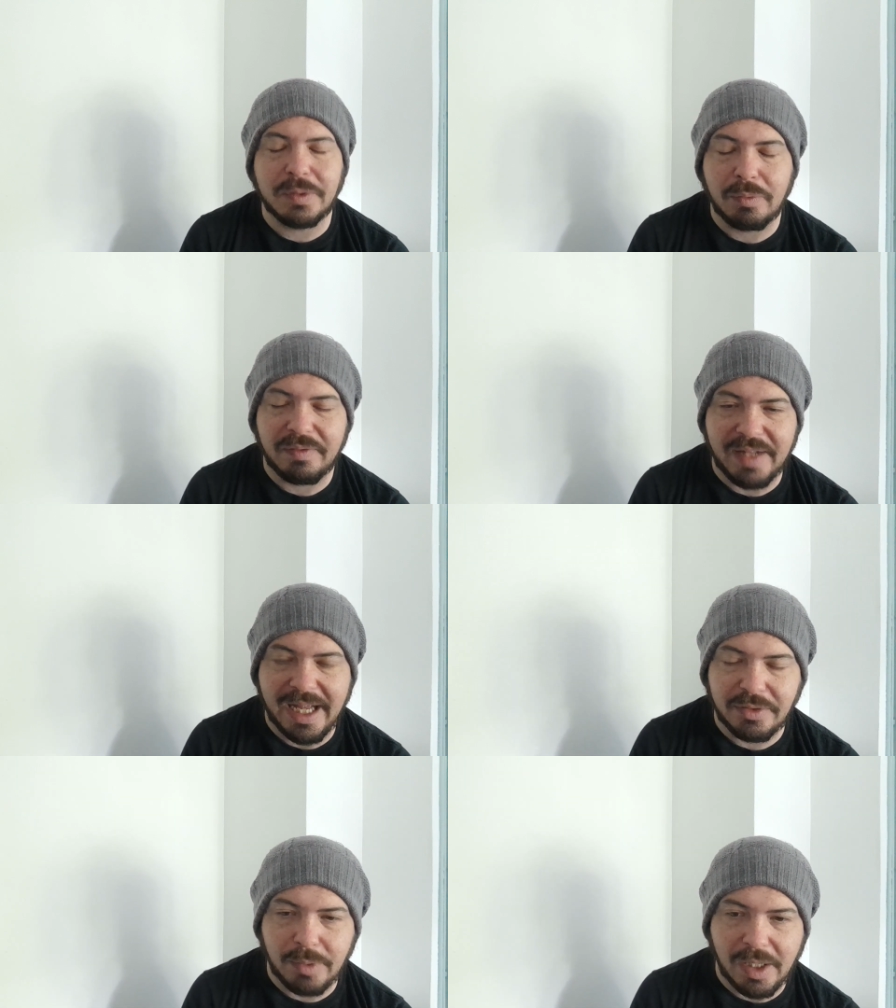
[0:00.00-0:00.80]
all of
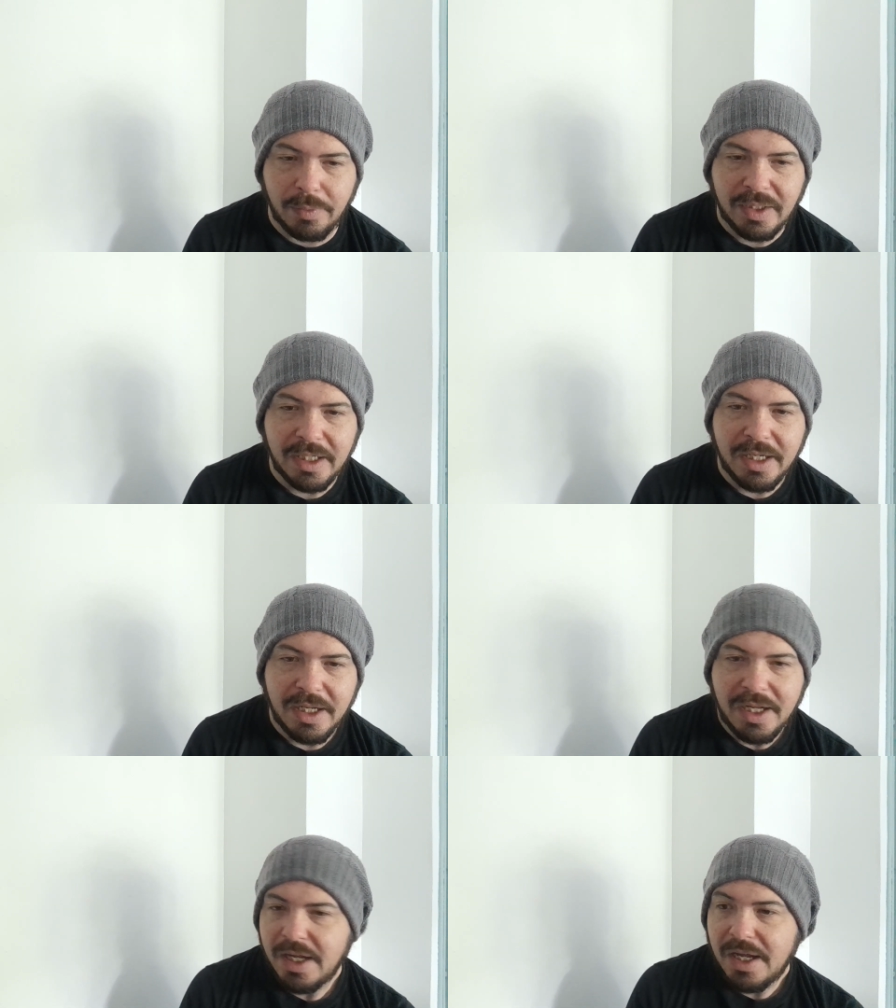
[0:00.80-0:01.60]
that as well.
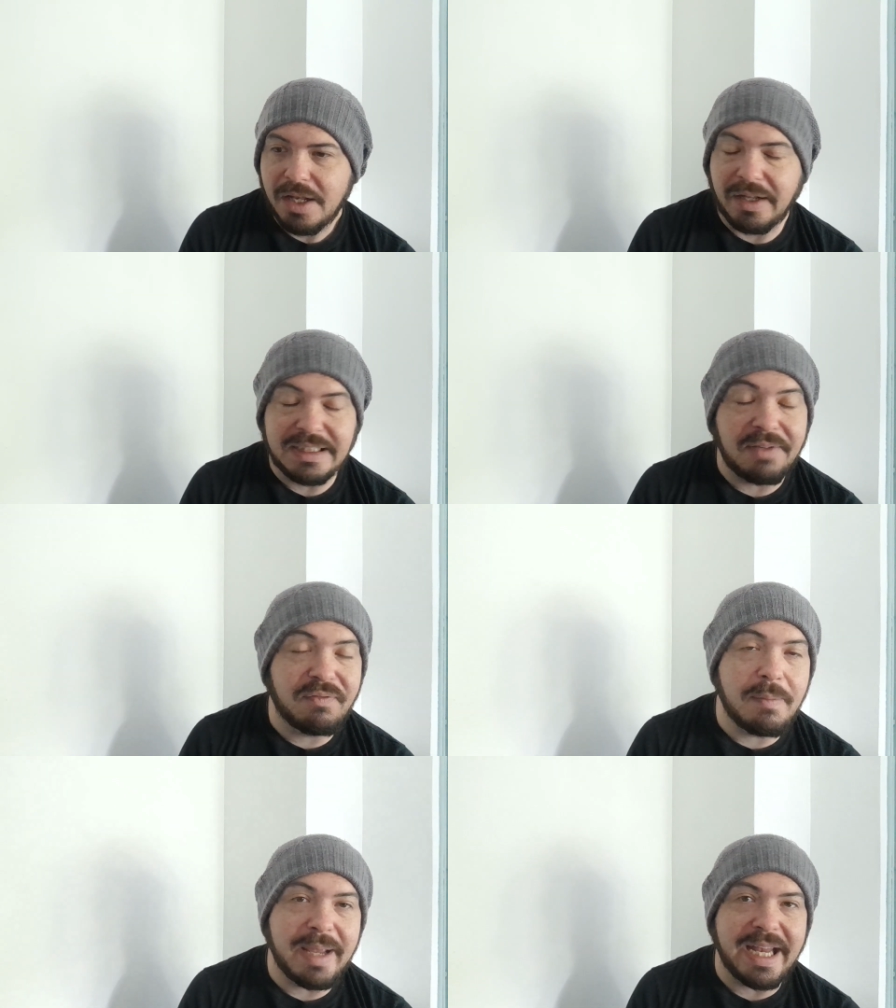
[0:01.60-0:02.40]
And like I said,
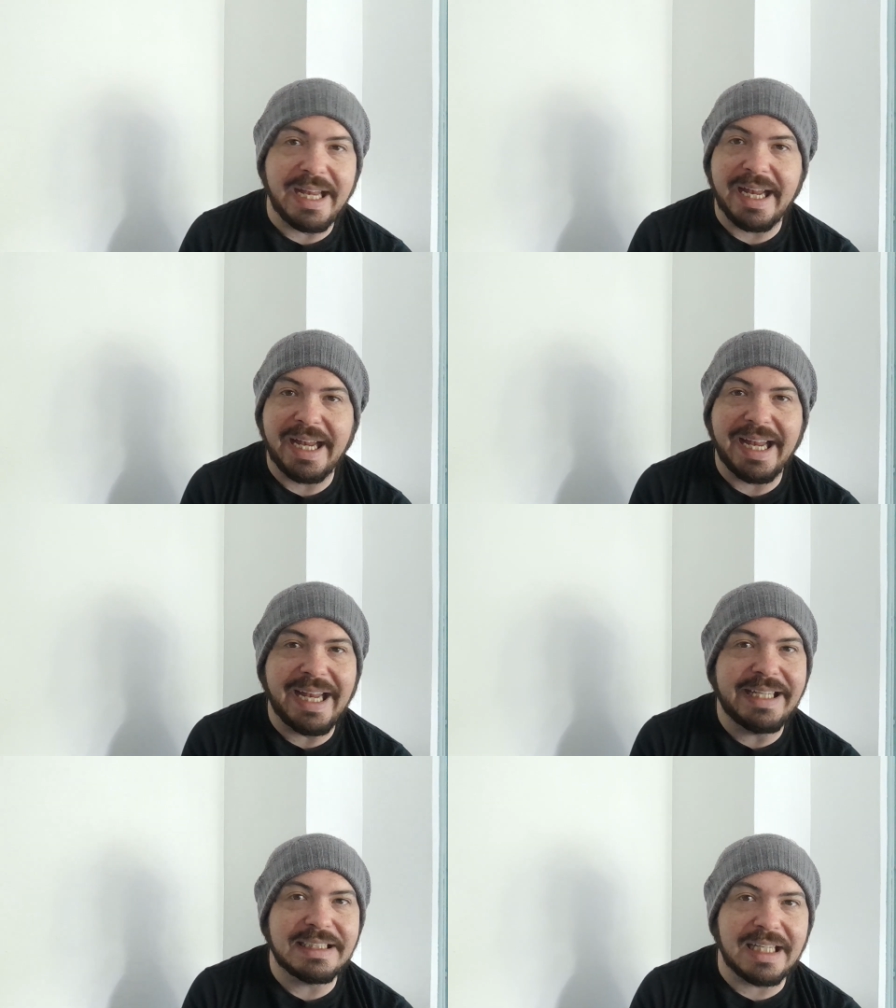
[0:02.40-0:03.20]
for me, it
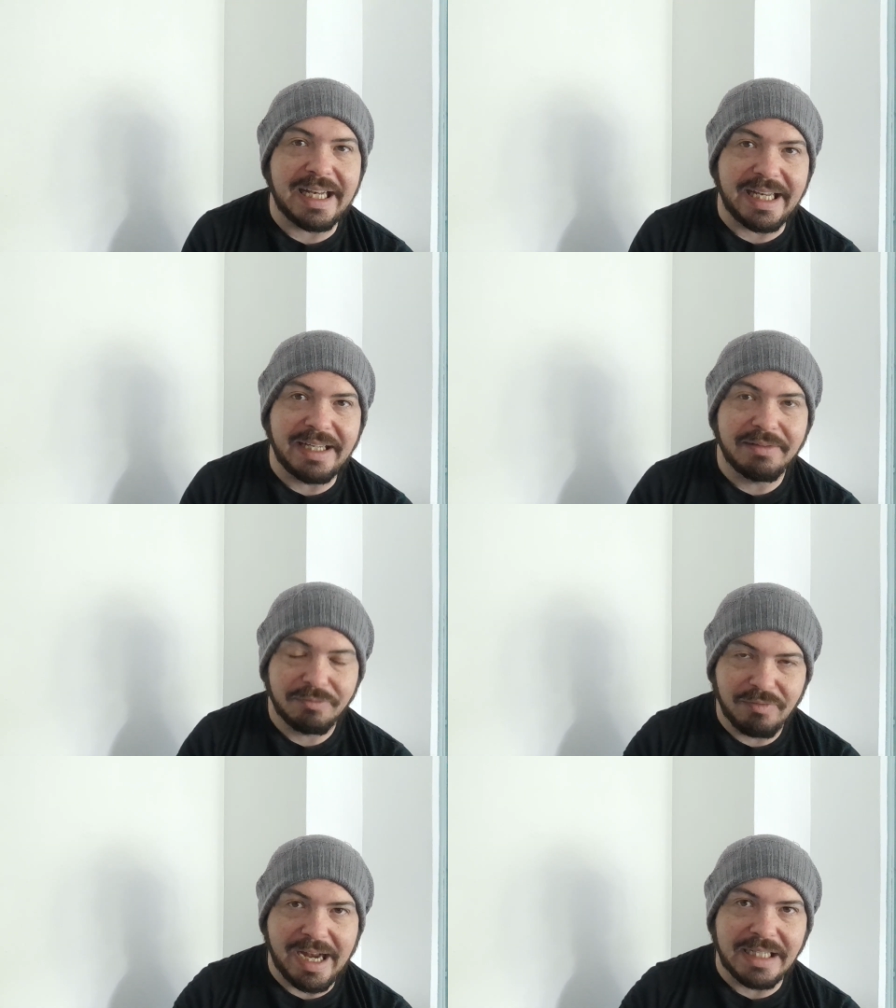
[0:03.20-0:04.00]
easily
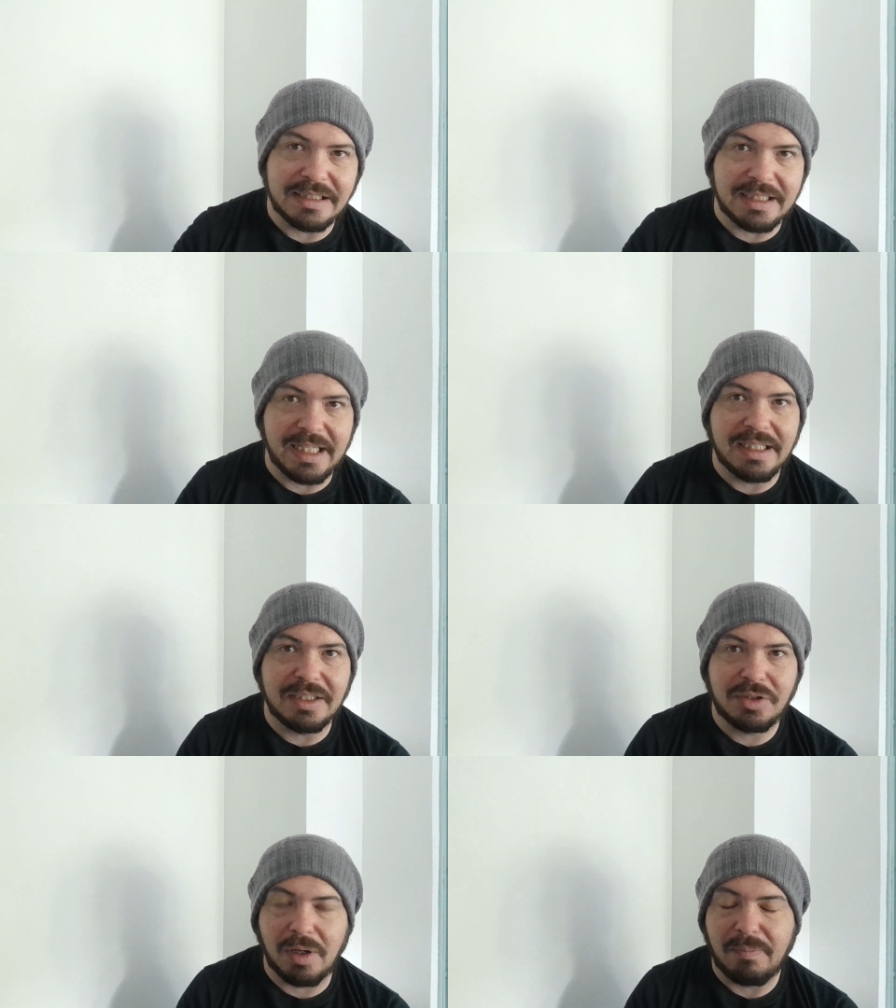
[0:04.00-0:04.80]
ranks in
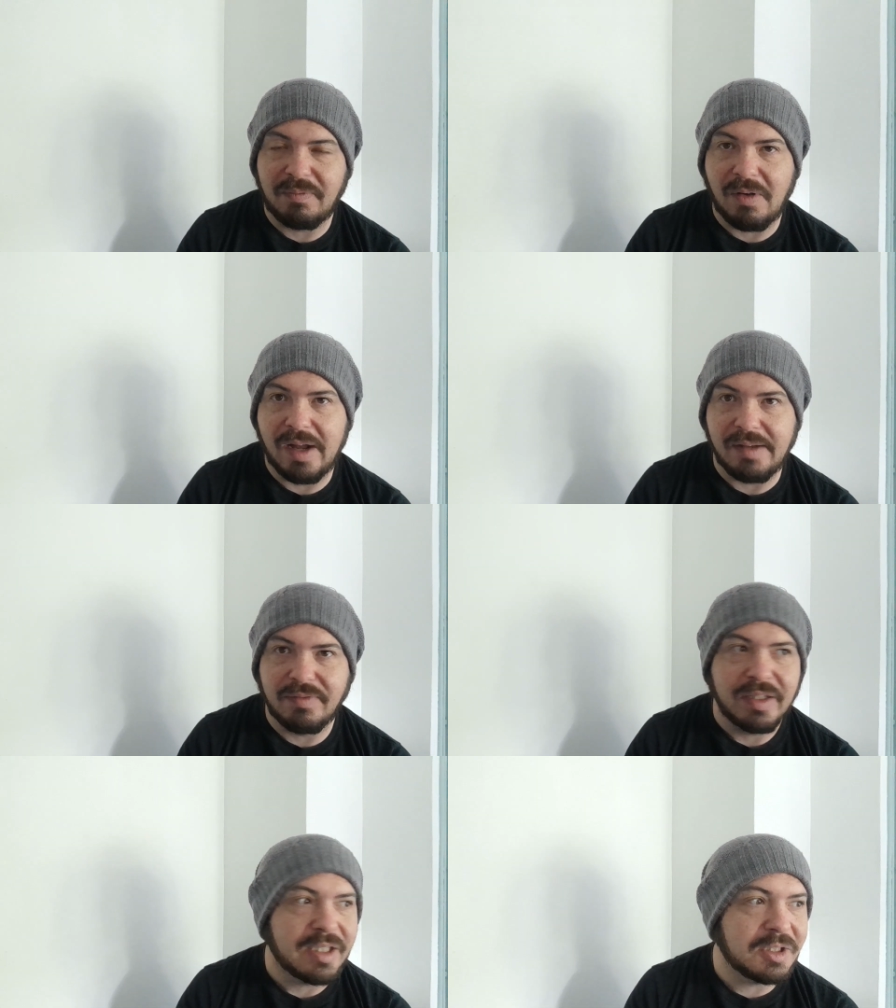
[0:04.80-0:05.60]
the top
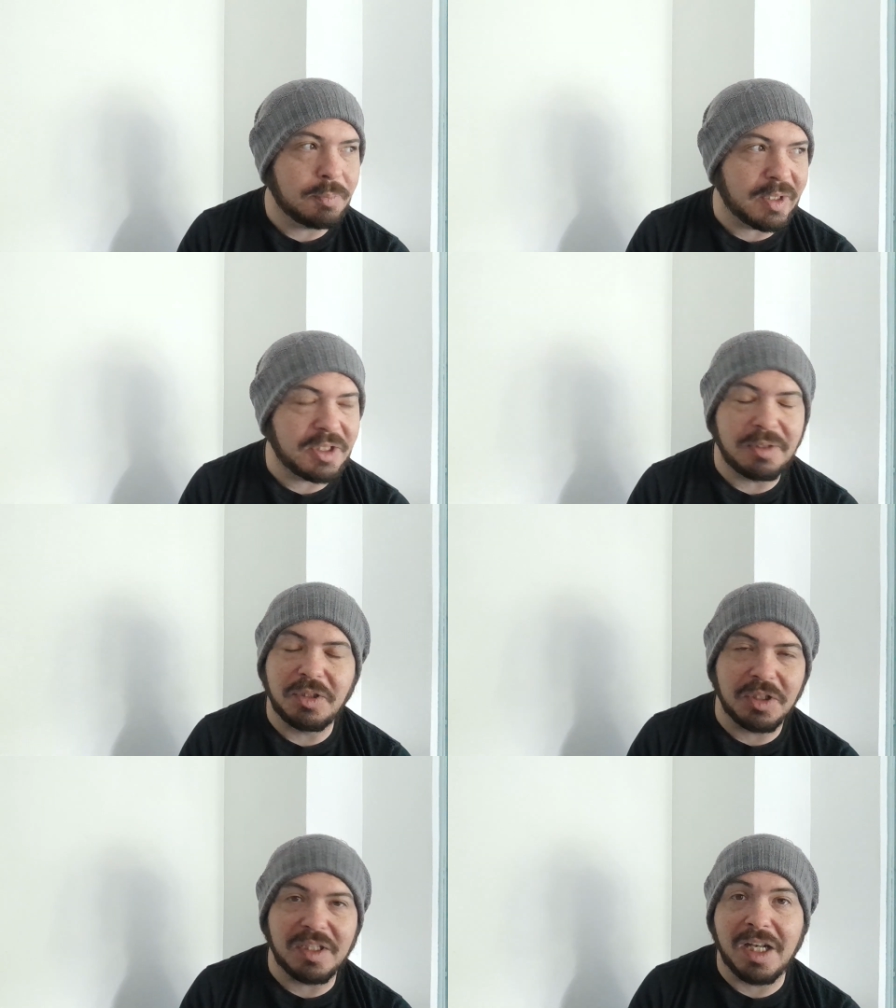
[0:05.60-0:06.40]
5, especially
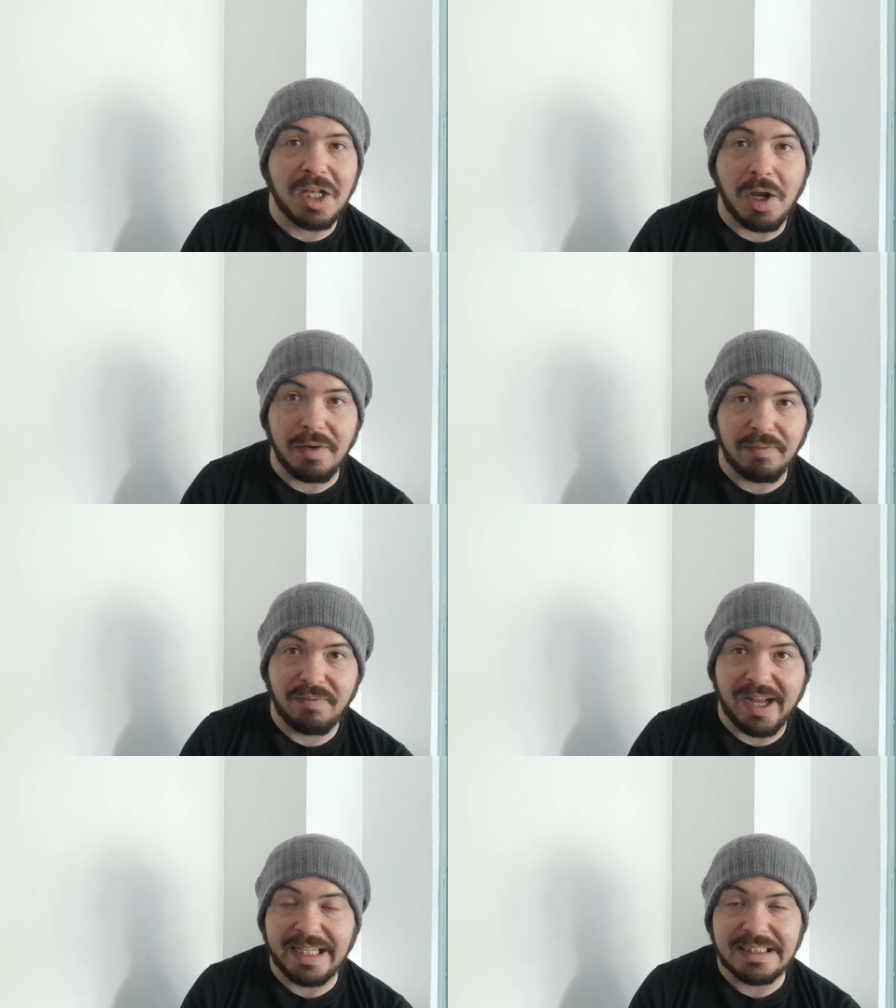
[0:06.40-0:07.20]
just alone
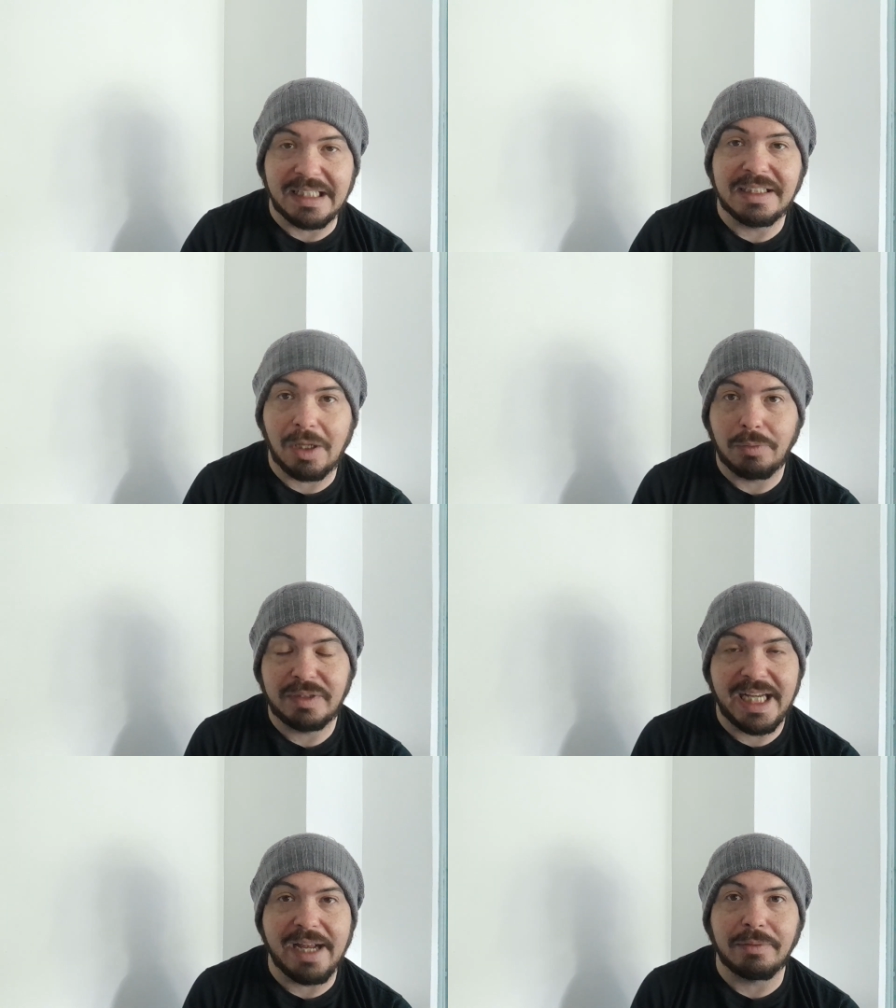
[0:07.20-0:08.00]
for Hastings
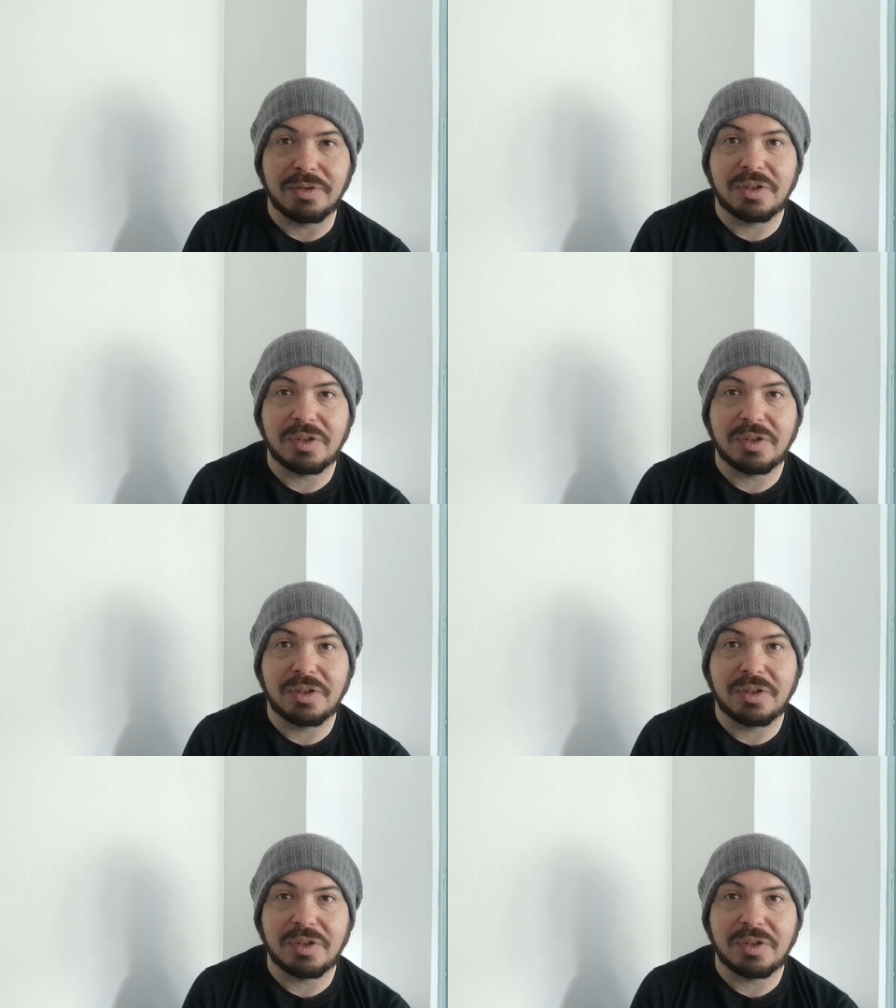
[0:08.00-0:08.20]
Old Town.